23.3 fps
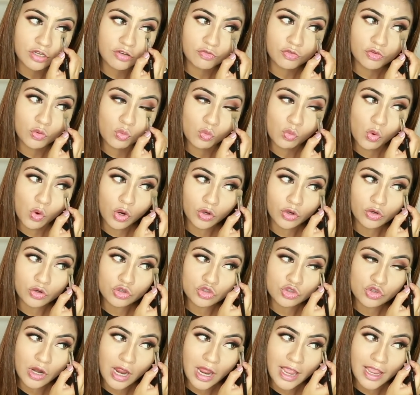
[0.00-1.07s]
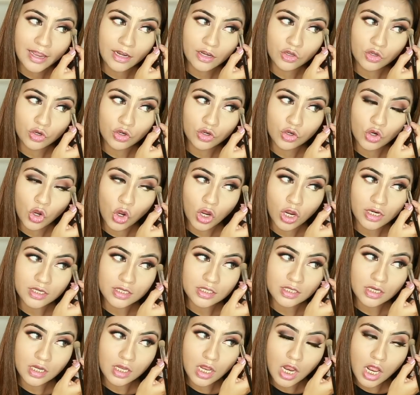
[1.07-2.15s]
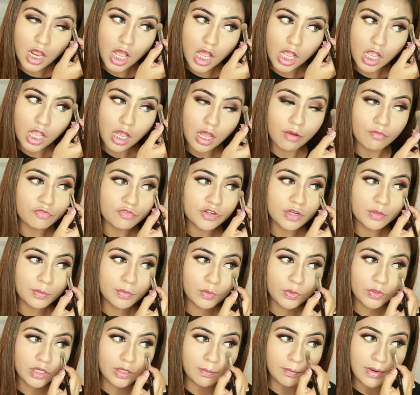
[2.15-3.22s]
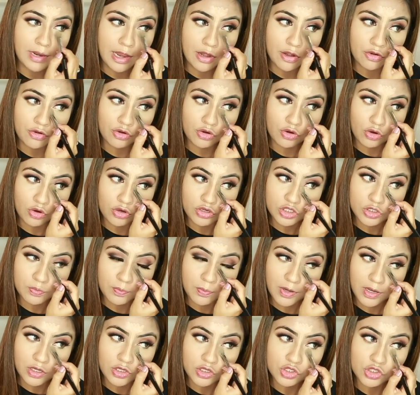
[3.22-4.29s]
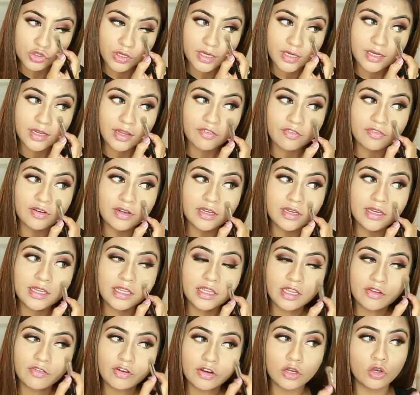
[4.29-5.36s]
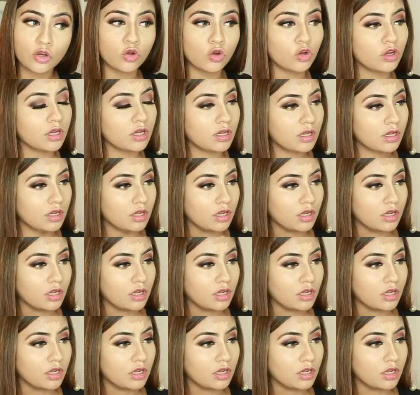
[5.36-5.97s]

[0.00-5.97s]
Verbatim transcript: If you want to try and you're not comfortable with a blender or sponge, you can definitely give it a look